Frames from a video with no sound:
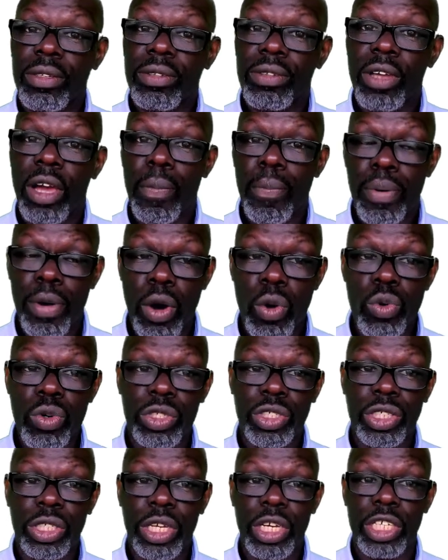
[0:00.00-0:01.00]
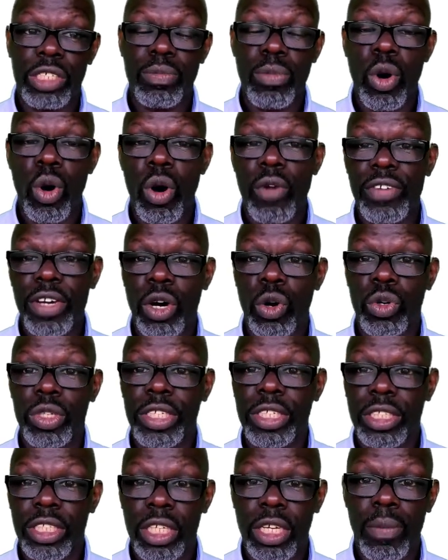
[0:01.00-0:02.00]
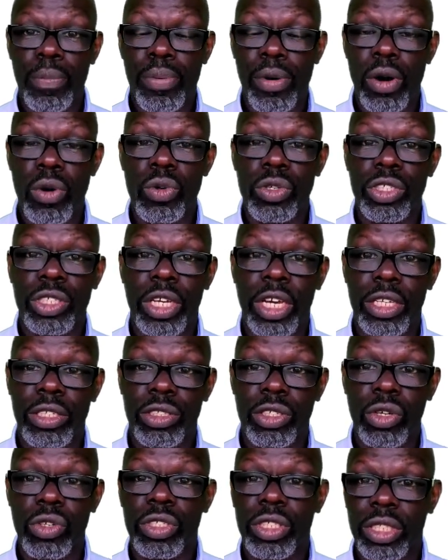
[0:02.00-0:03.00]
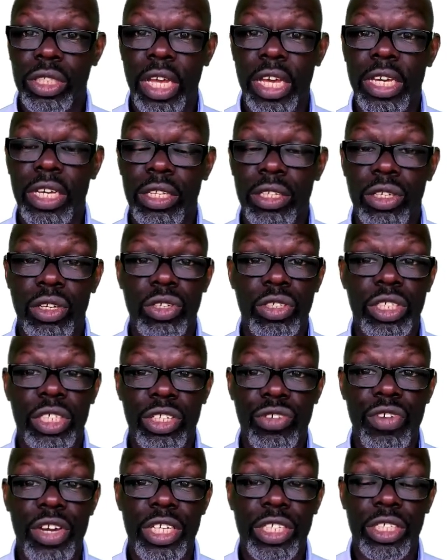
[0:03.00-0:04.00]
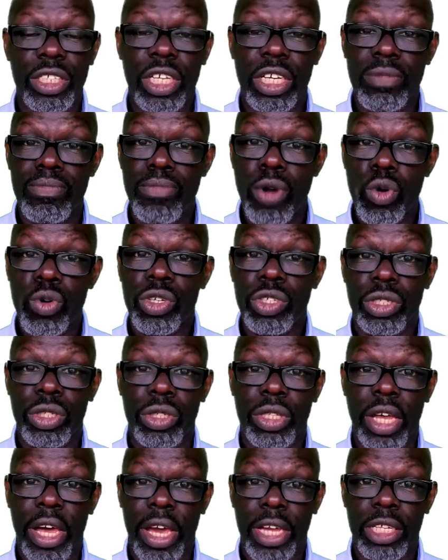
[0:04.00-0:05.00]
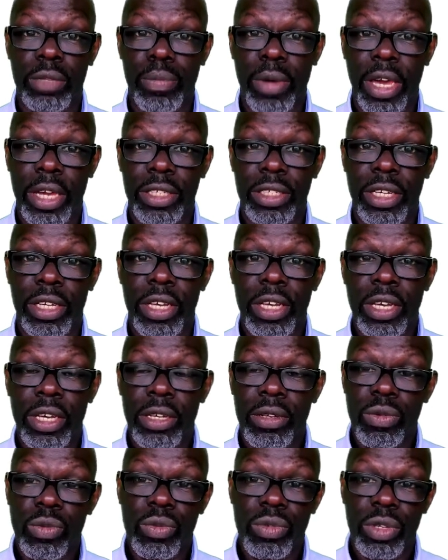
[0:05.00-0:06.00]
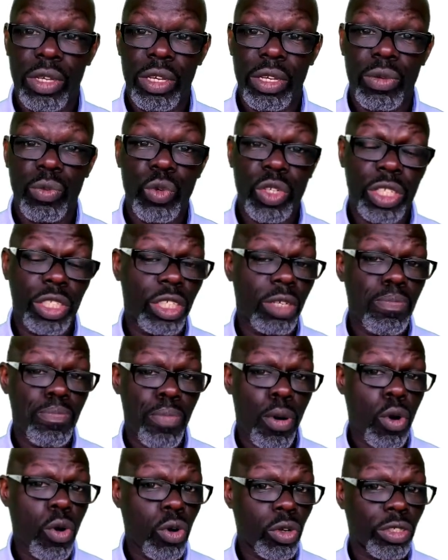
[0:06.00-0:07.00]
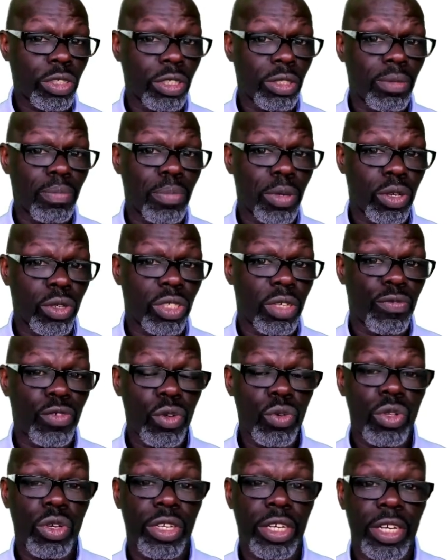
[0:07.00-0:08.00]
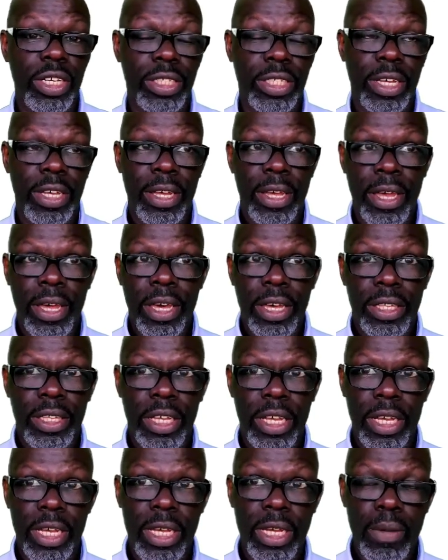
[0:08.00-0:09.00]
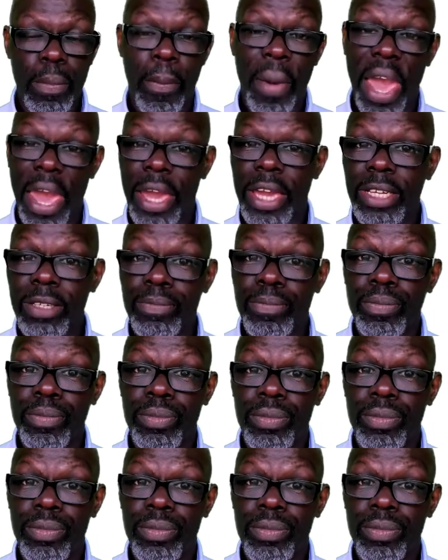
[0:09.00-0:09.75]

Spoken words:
Approach is more of a holistic approach. It does take into consideration emotional aspects, which is important, because if you look at the pain,